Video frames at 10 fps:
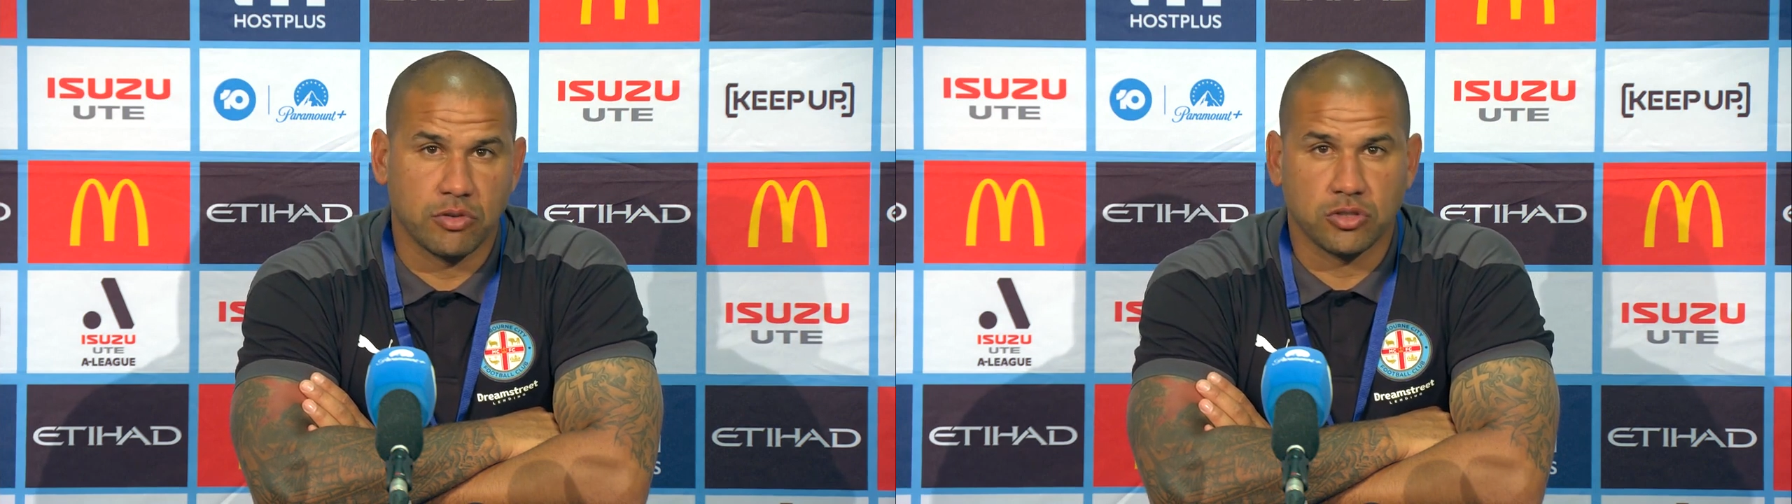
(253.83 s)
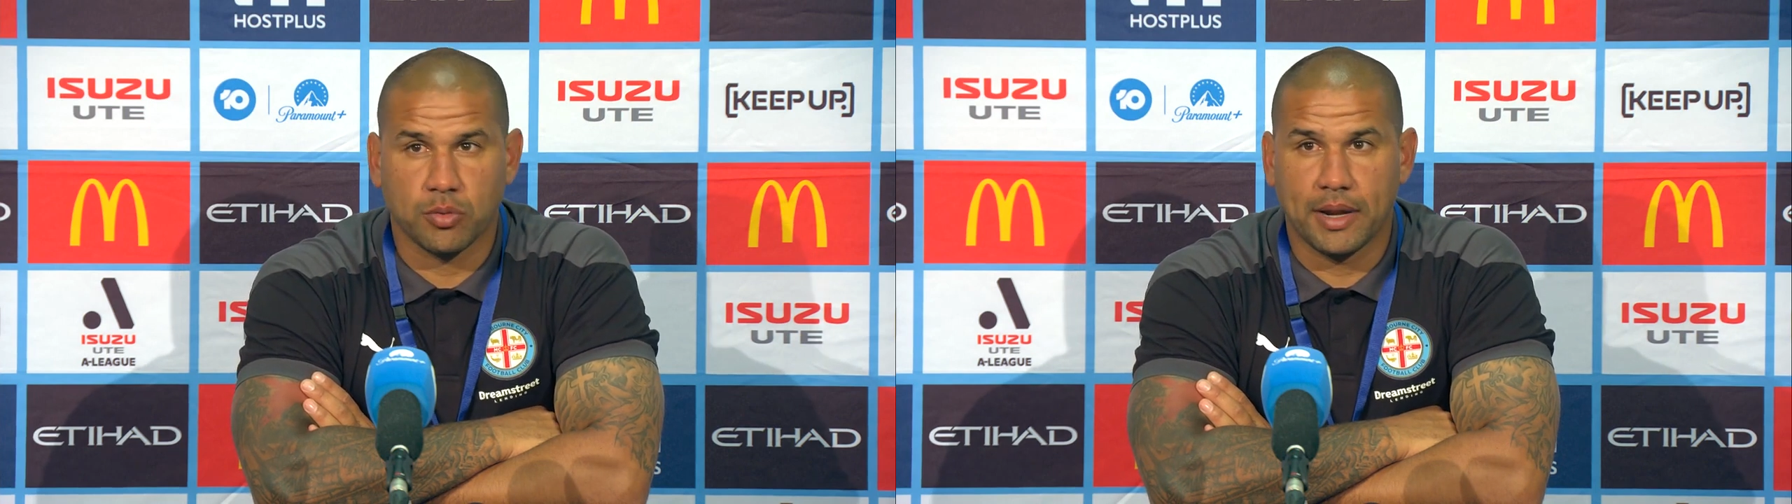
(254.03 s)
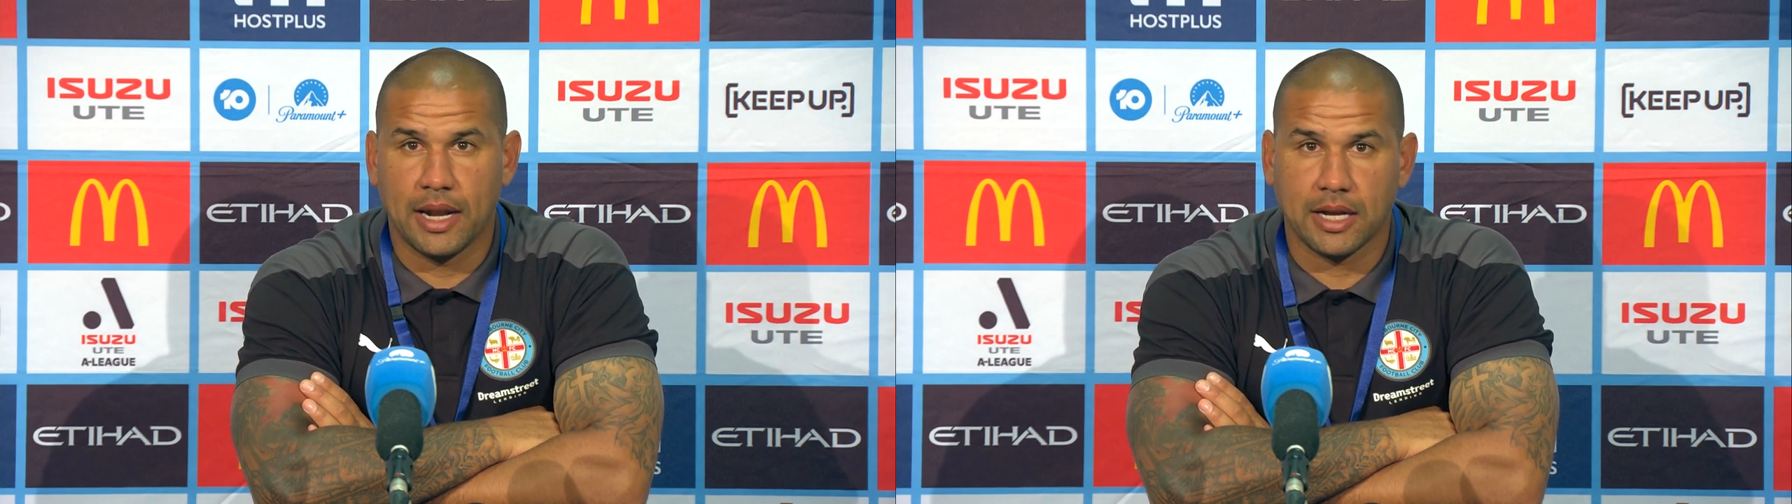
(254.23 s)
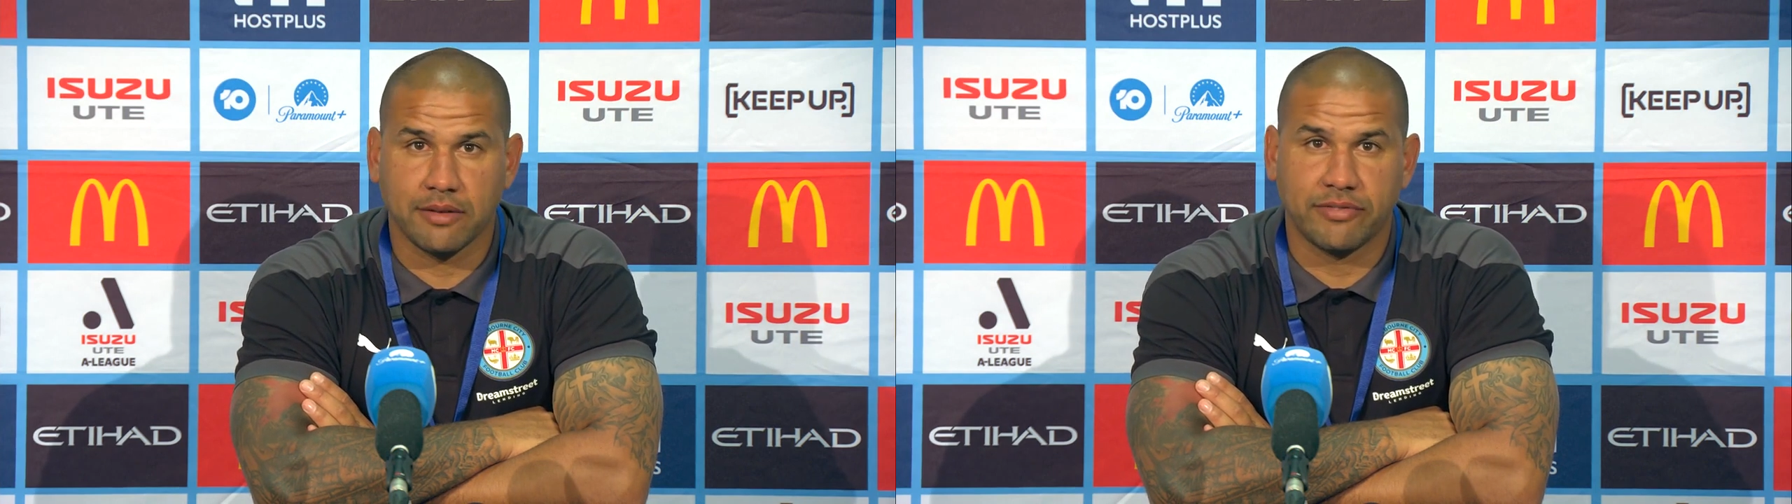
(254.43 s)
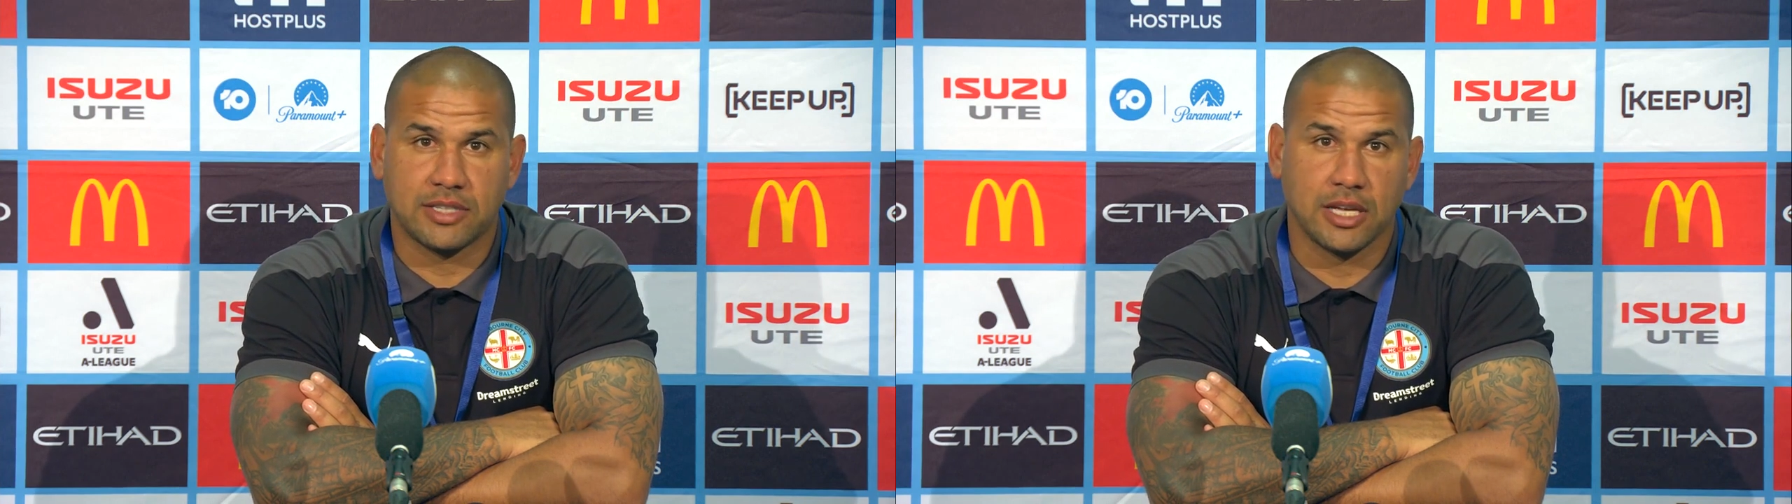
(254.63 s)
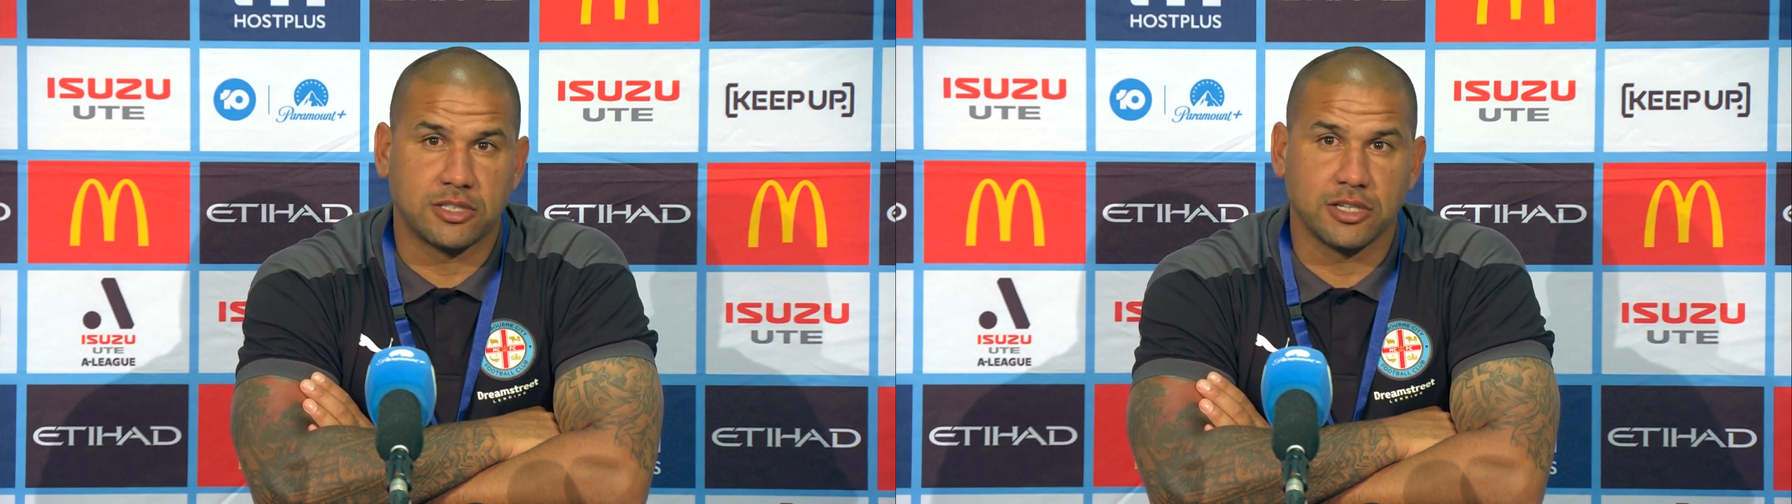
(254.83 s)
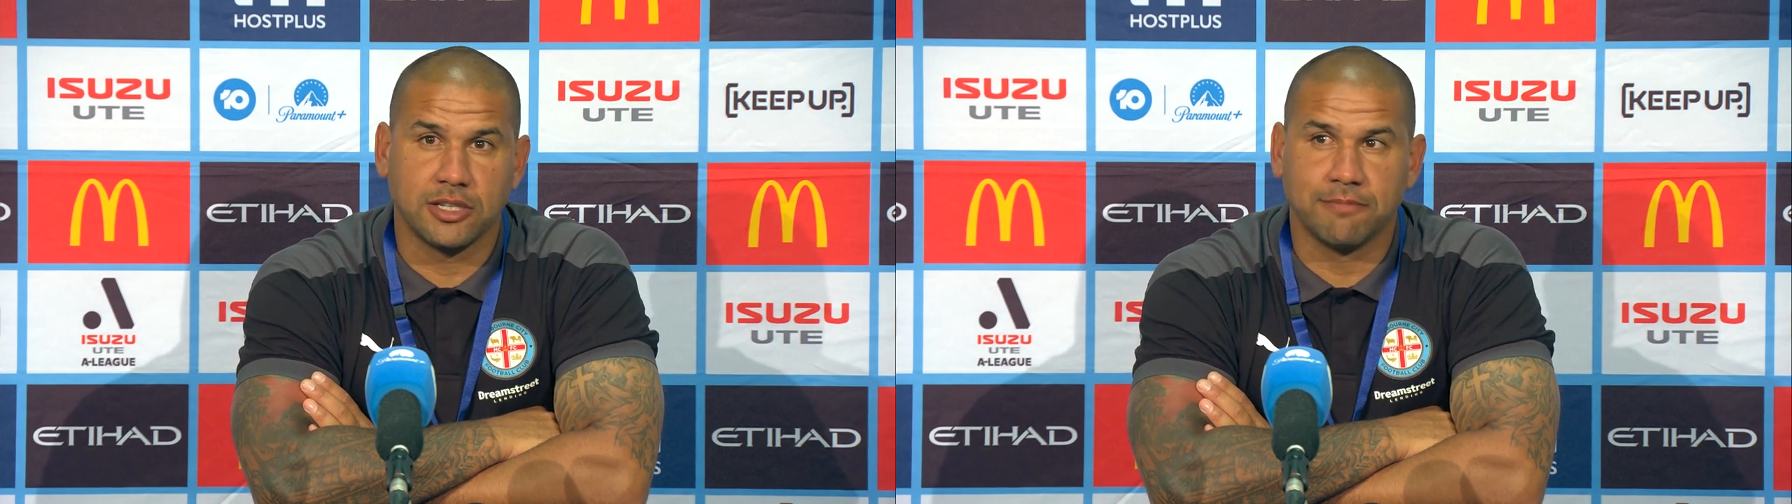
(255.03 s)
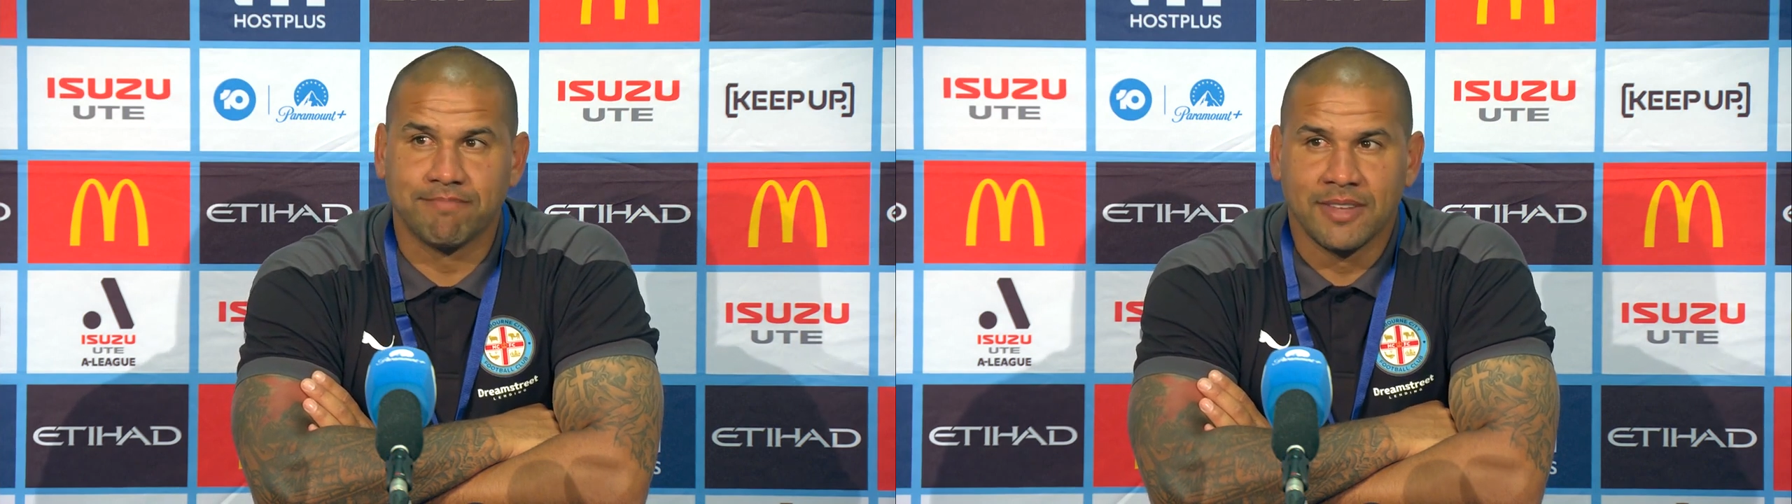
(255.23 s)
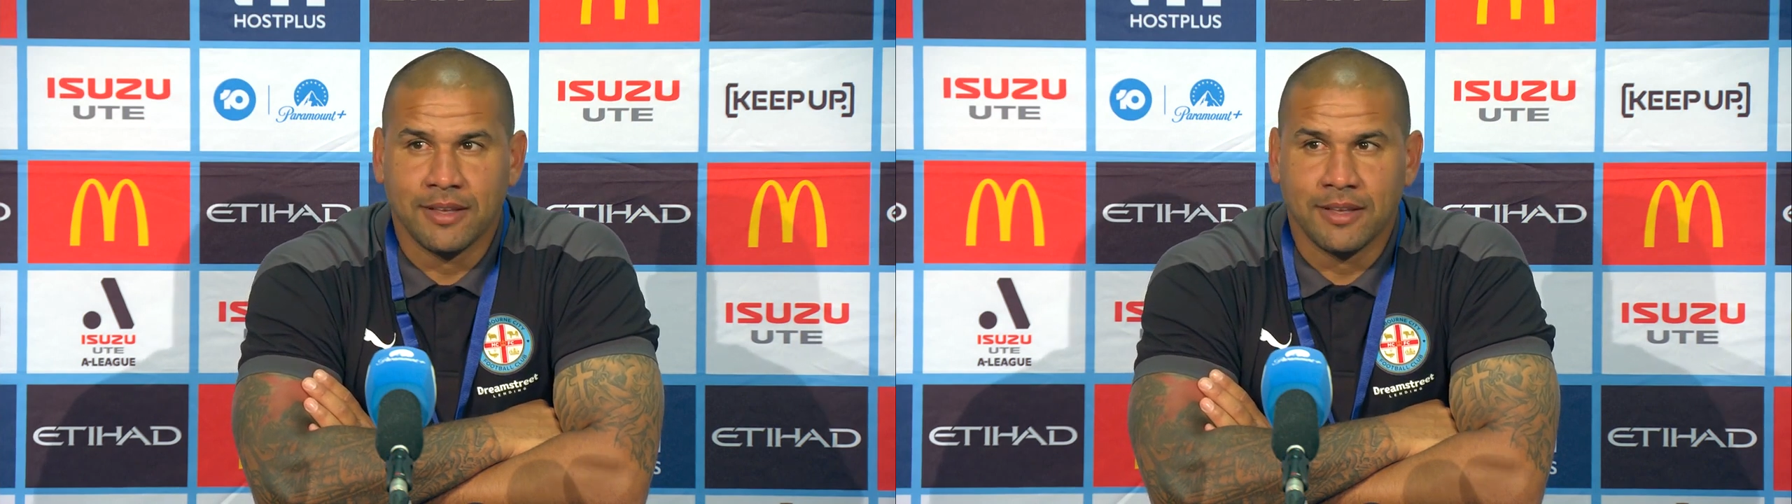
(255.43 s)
when I talk about lack of intensity,